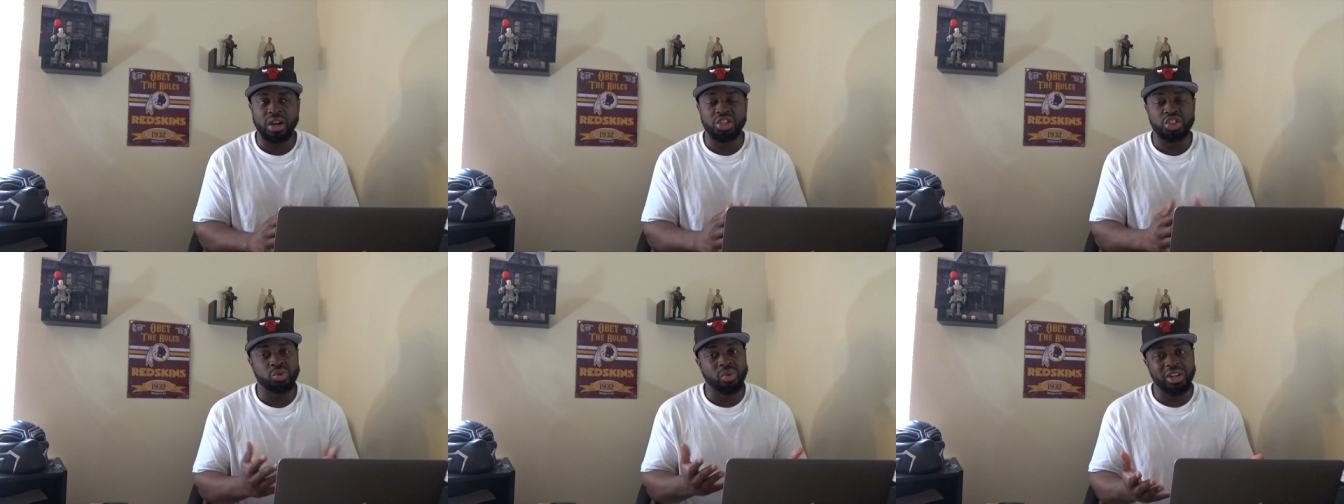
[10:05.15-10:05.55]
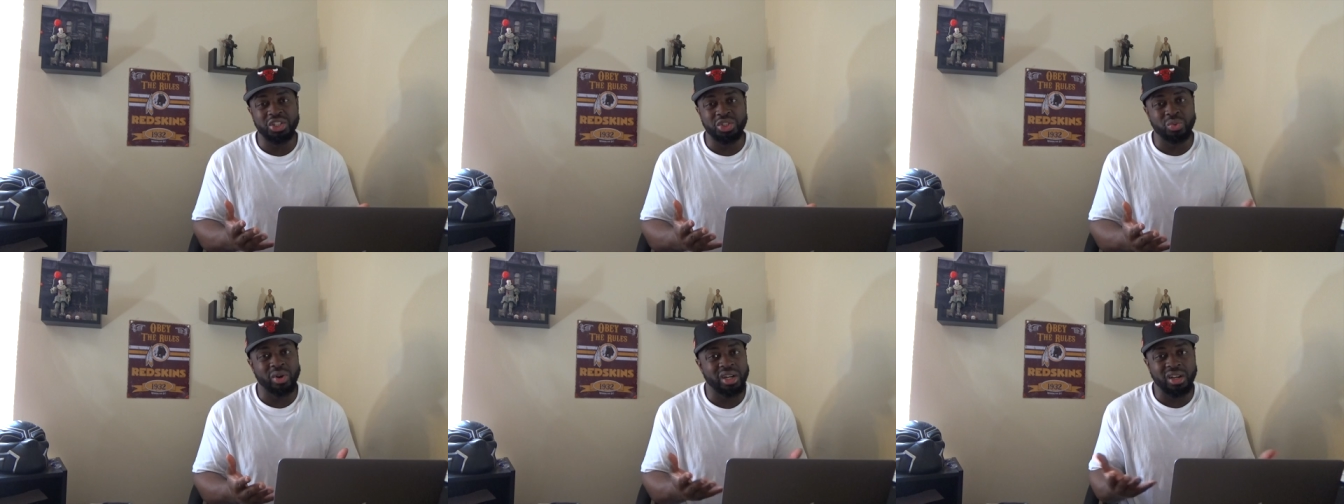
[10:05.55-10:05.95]
uh,
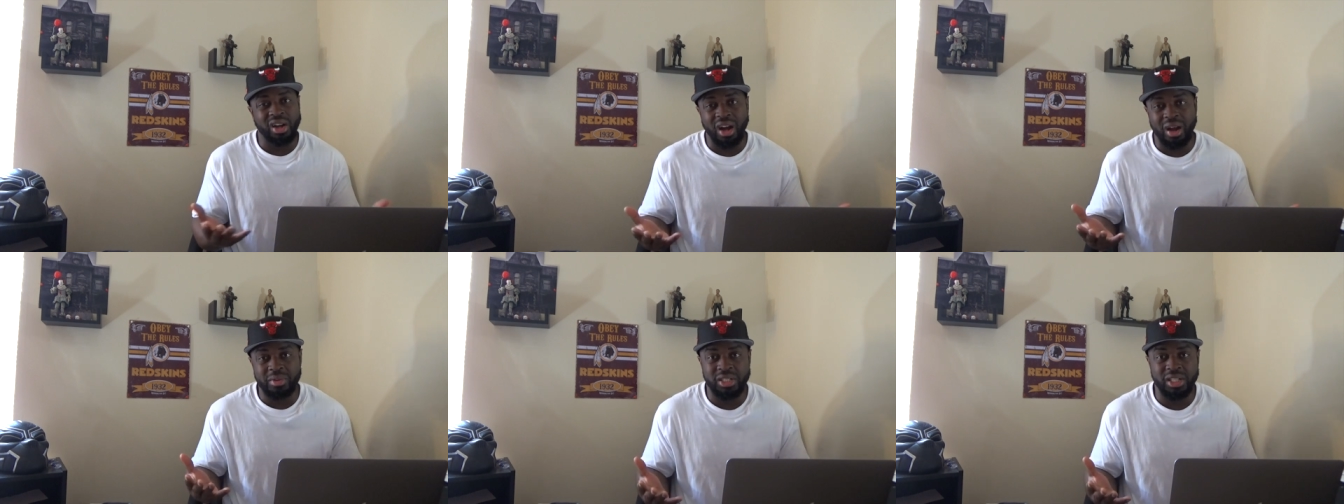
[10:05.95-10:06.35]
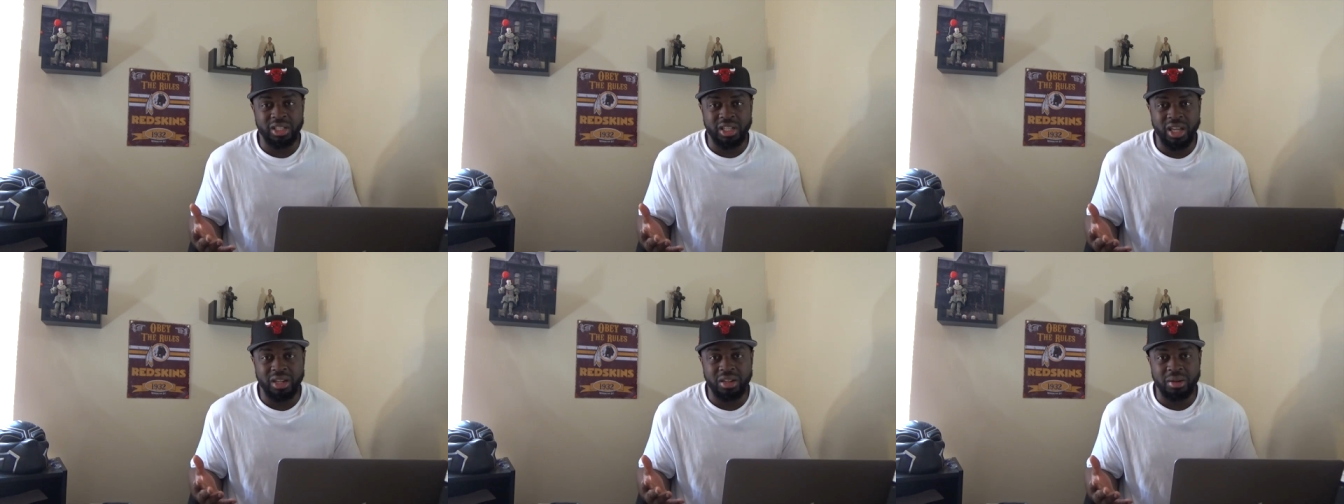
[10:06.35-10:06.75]
2020 obviously
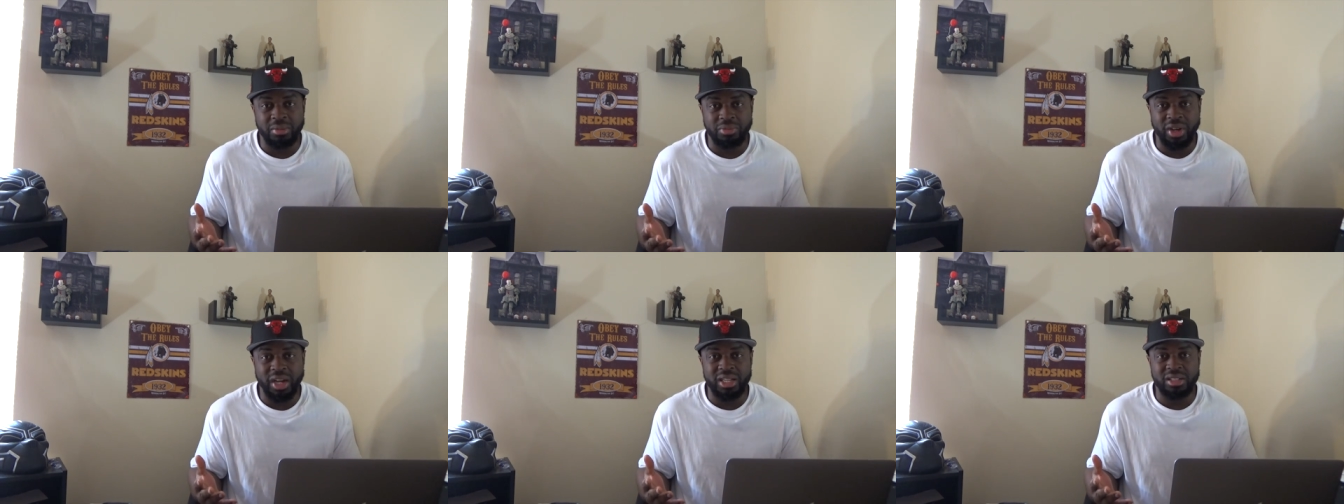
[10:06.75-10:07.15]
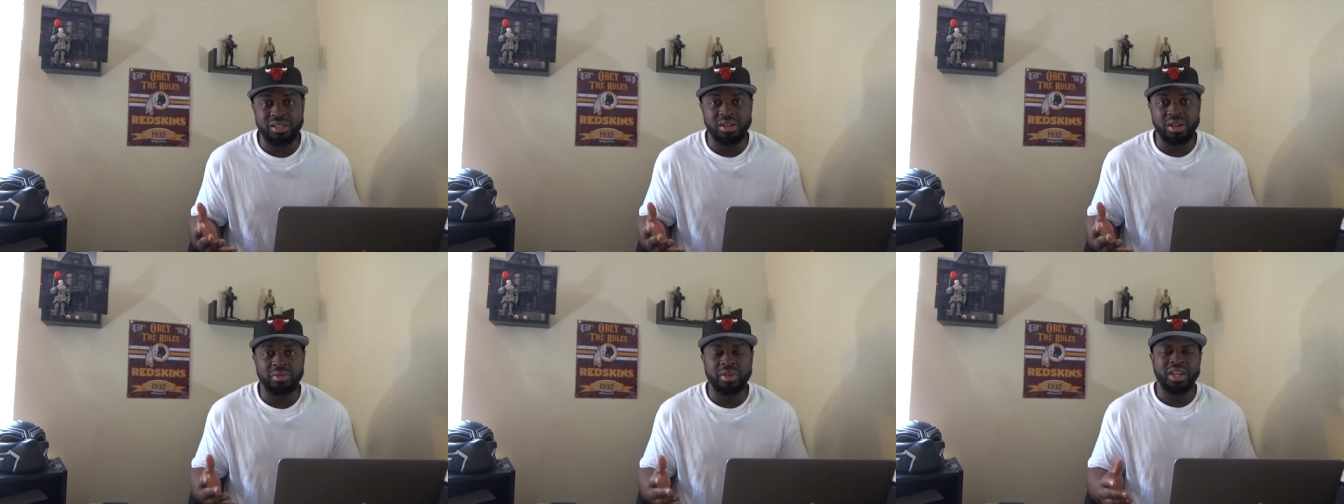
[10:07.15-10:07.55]
can't come fast
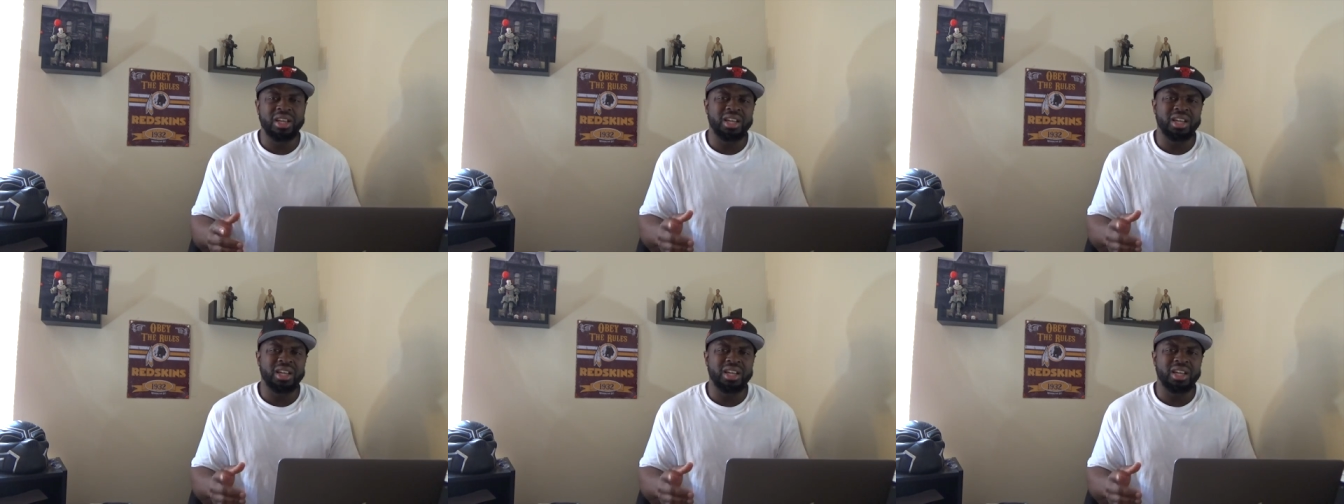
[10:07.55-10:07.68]
enough.